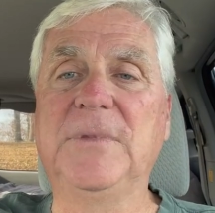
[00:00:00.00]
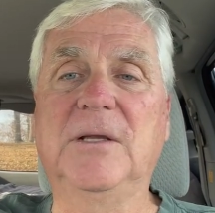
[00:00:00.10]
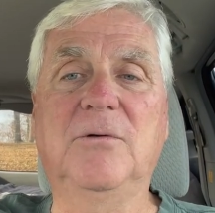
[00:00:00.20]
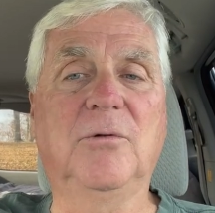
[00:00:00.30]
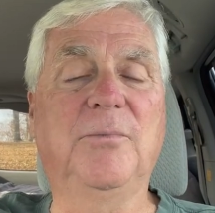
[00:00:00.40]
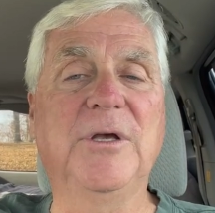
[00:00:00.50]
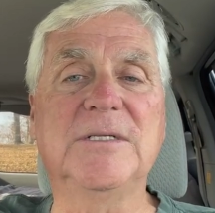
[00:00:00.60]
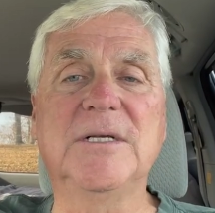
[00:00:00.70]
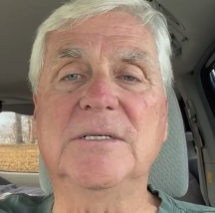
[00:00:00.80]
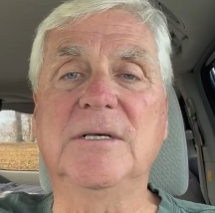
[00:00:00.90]
cool
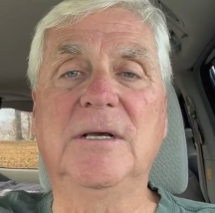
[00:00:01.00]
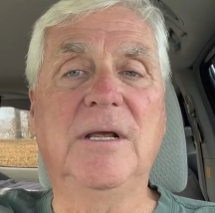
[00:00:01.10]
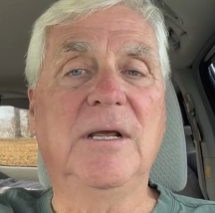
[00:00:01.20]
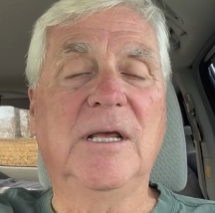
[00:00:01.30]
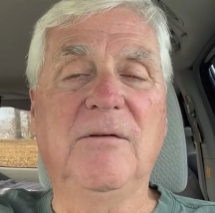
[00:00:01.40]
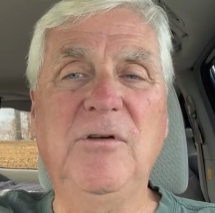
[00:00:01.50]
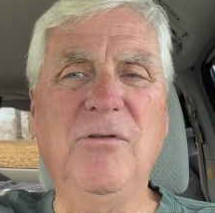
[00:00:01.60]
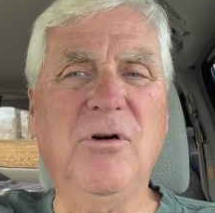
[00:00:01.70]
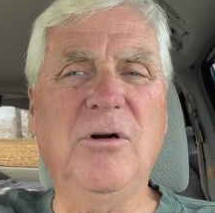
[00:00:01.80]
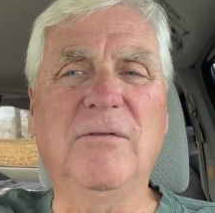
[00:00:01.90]
business. Have you
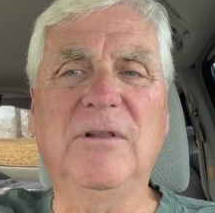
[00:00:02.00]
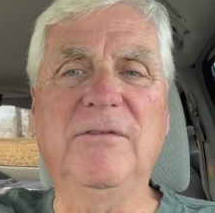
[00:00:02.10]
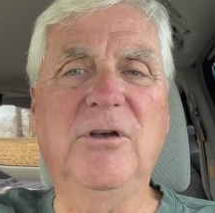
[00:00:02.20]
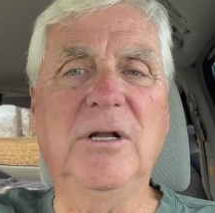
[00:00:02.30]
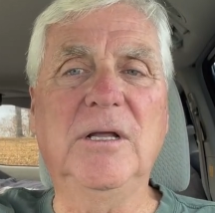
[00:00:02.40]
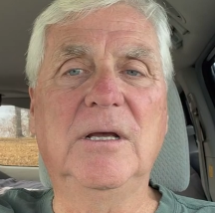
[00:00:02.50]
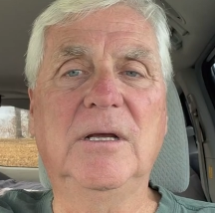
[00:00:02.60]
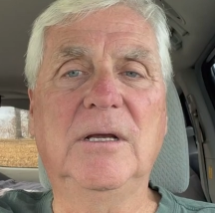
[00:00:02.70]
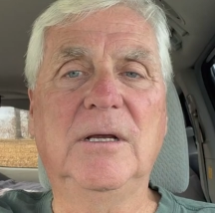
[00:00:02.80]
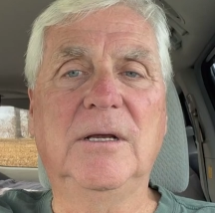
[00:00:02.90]
ever heard of LiveGood?
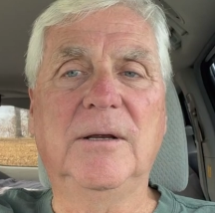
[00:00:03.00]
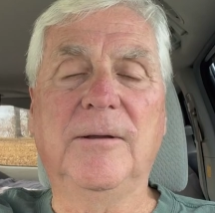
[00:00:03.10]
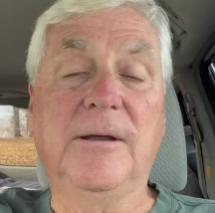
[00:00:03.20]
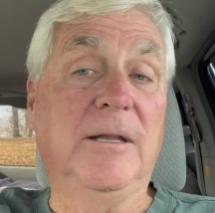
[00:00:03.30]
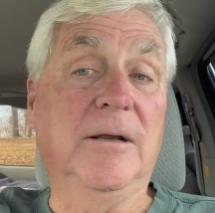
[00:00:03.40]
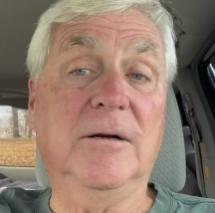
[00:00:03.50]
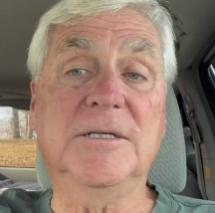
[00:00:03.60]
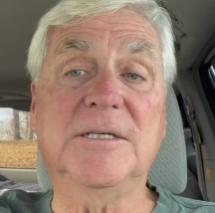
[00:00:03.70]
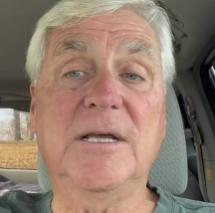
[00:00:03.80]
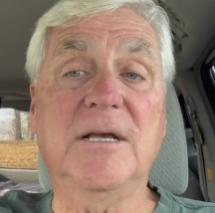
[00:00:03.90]
They're going
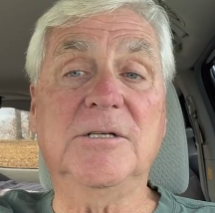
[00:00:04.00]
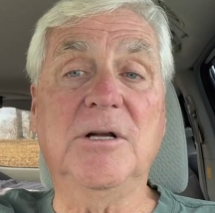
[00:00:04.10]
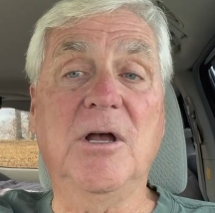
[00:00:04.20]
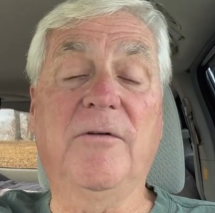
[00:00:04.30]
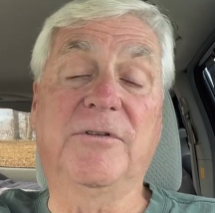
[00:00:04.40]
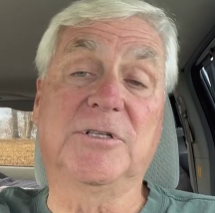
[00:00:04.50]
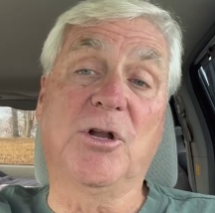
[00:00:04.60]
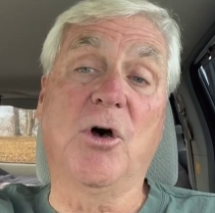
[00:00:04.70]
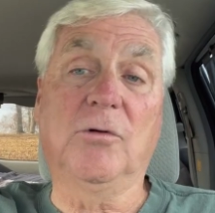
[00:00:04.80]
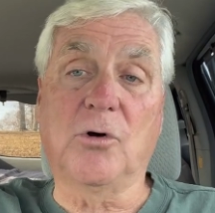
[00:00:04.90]
to say yes or no. If it's a
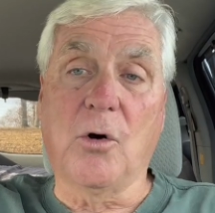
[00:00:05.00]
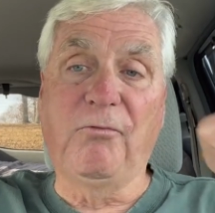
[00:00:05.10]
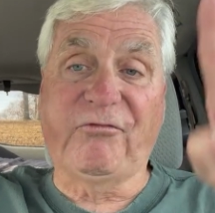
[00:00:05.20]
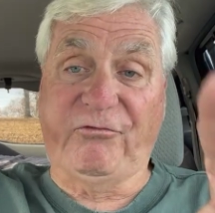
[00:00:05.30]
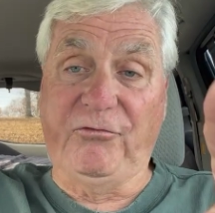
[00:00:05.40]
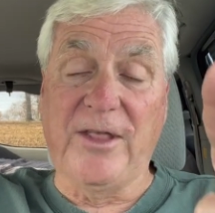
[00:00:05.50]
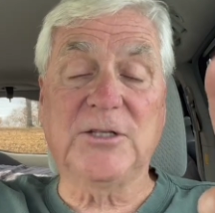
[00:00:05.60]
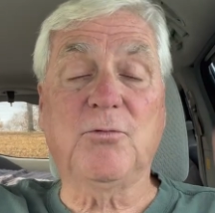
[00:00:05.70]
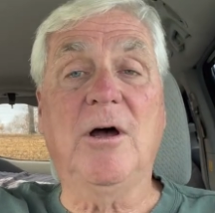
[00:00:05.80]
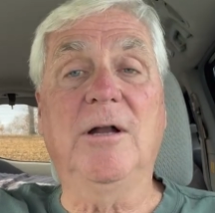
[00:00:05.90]
no, go,
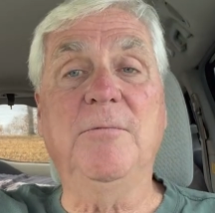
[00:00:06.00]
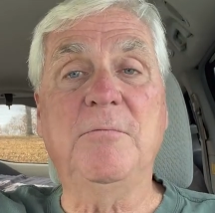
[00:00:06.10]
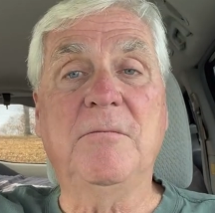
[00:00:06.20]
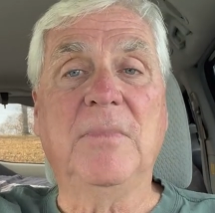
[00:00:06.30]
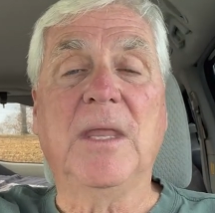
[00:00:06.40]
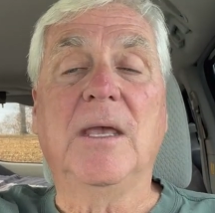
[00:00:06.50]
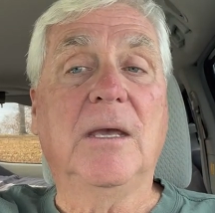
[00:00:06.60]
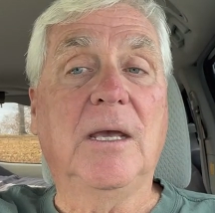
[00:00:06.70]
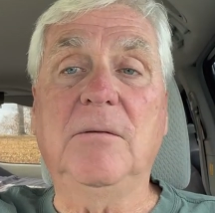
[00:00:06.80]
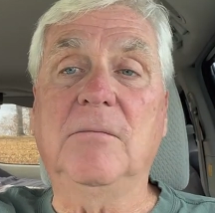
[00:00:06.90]
that's one.
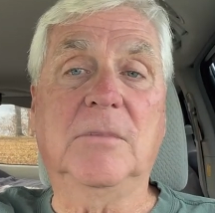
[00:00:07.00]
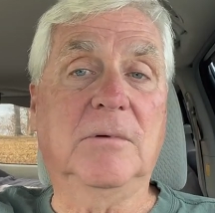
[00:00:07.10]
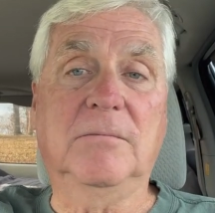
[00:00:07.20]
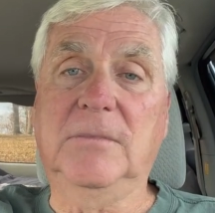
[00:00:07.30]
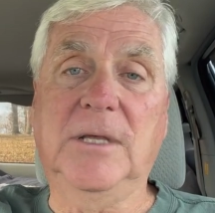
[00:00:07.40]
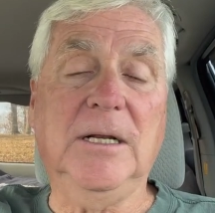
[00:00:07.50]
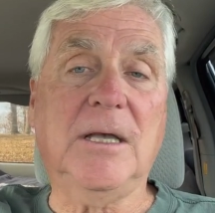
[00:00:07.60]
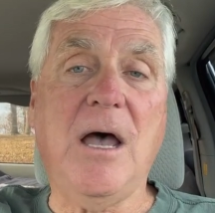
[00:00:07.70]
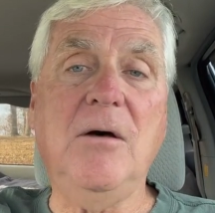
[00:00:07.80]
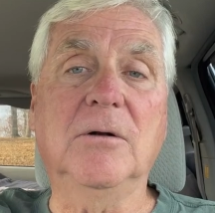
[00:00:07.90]
And get a
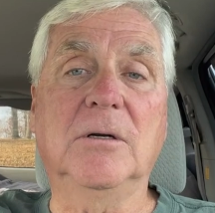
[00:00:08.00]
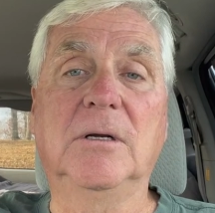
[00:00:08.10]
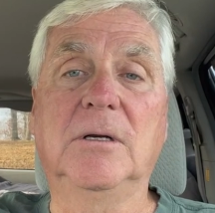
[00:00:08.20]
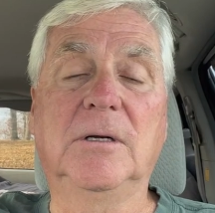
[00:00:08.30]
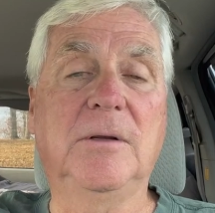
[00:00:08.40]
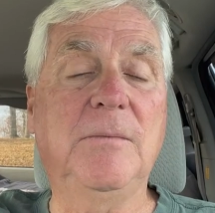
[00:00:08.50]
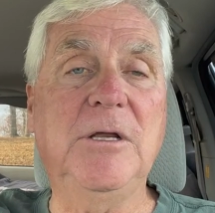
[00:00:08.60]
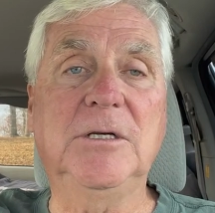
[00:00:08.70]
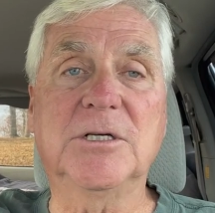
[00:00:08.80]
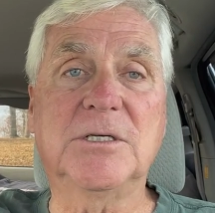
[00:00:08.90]
count. I
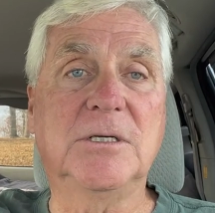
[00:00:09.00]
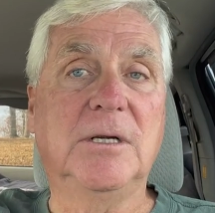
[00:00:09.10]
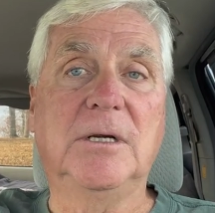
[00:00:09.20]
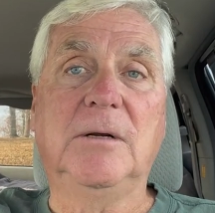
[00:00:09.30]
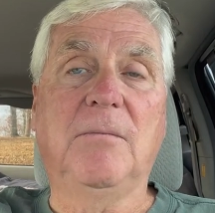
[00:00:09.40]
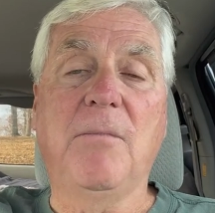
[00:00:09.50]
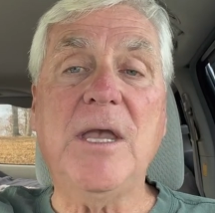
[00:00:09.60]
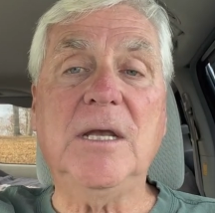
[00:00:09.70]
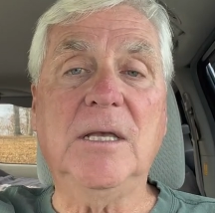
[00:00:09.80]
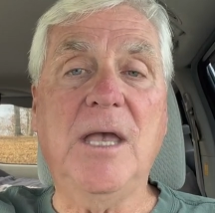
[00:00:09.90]
mean, just
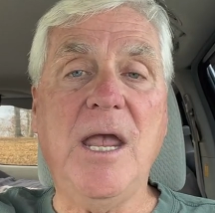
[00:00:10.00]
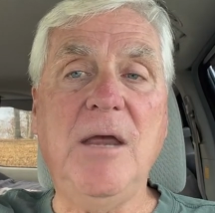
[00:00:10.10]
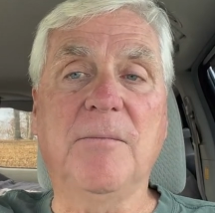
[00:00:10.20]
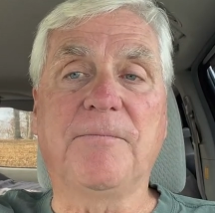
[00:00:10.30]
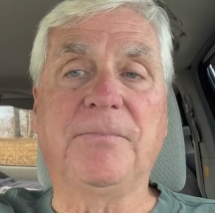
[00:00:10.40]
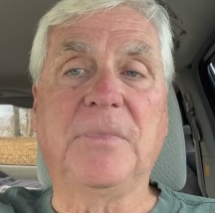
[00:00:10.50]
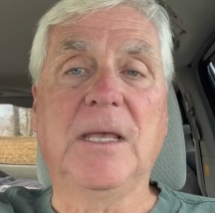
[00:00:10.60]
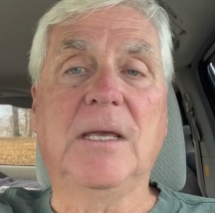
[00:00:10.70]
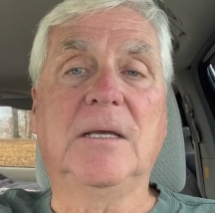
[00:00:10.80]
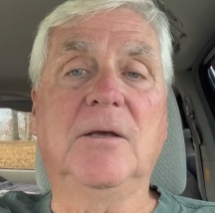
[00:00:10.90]
make it a game.
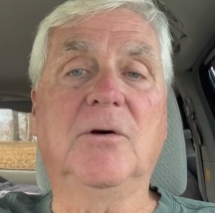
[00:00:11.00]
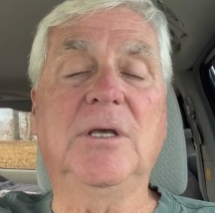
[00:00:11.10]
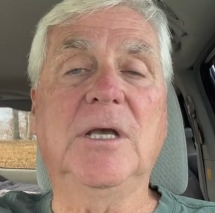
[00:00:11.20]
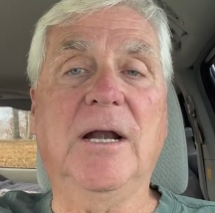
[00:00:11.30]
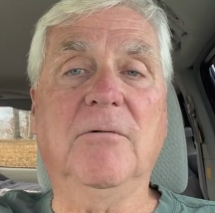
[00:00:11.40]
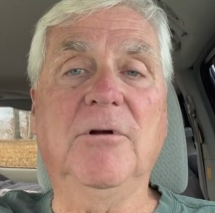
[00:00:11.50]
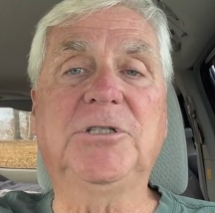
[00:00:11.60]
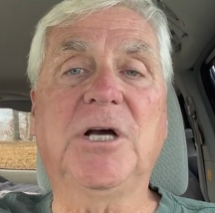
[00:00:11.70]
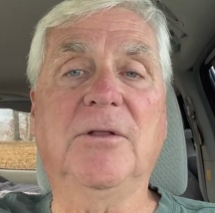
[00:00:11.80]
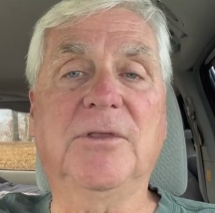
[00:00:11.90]
You know, you got to
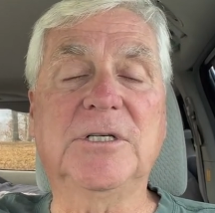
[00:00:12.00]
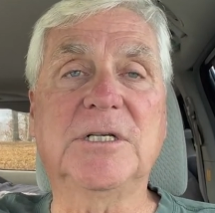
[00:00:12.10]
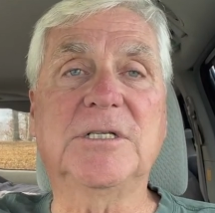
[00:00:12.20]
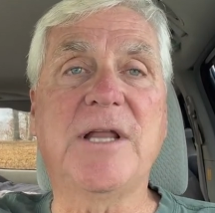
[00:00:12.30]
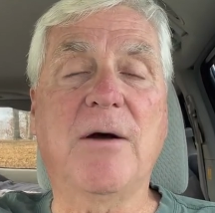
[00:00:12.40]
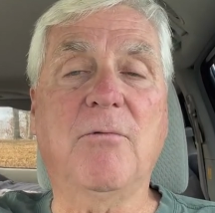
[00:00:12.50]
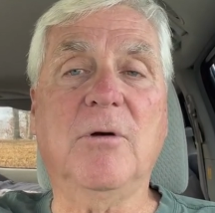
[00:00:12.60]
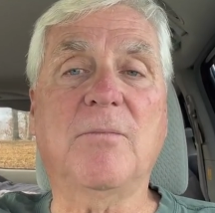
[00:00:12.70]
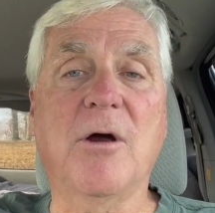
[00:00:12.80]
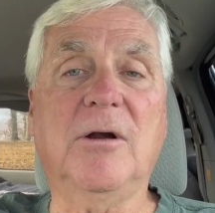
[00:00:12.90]
reach out. This is
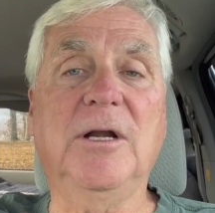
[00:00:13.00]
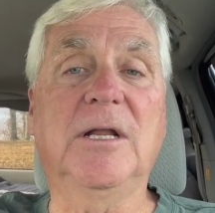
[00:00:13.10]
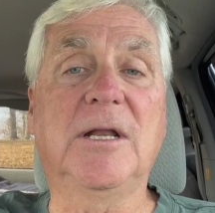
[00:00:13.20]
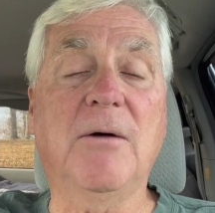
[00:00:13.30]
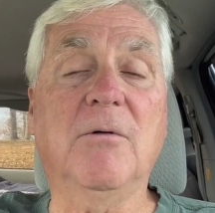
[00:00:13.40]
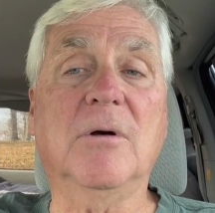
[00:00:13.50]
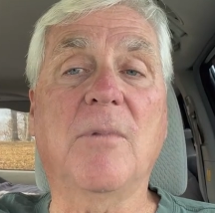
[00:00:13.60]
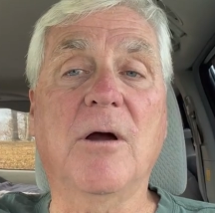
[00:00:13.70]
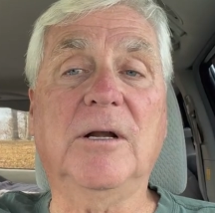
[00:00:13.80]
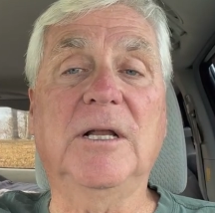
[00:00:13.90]
network marketing, and network
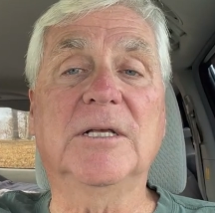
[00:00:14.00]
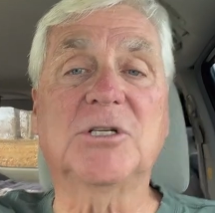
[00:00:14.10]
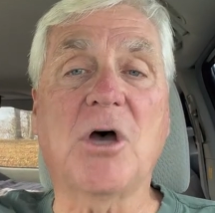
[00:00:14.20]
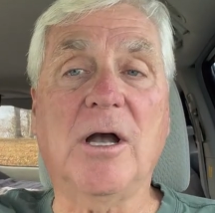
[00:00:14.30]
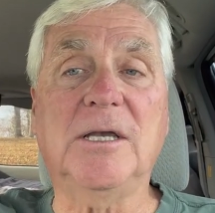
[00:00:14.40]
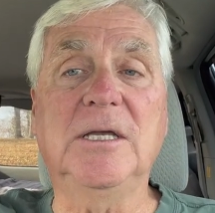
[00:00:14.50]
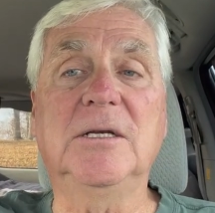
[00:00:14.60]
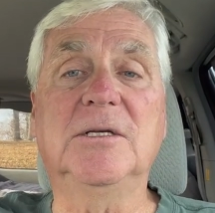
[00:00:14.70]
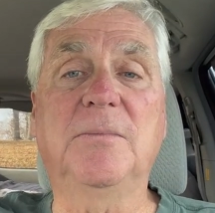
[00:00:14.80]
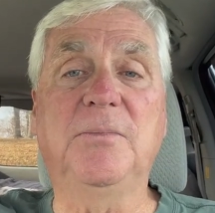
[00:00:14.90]
marketing is
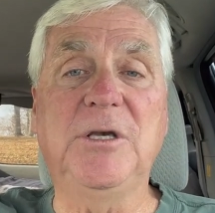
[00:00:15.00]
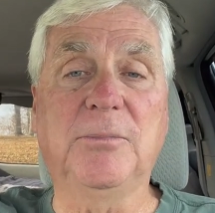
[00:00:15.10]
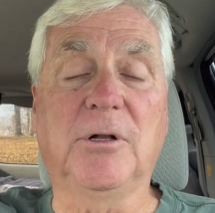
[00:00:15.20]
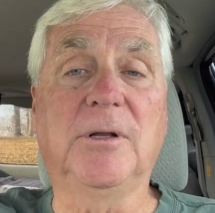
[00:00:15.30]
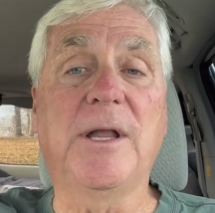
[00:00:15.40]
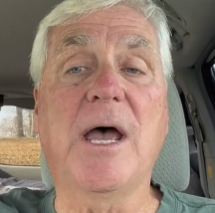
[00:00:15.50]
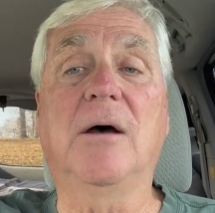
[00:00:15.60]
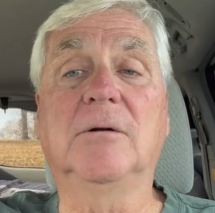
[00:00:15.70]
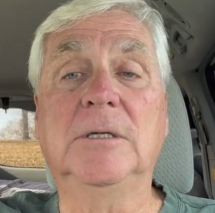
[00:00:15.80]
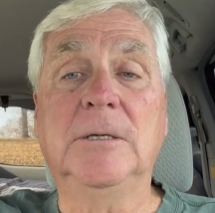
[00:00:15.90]
talking to people. Now,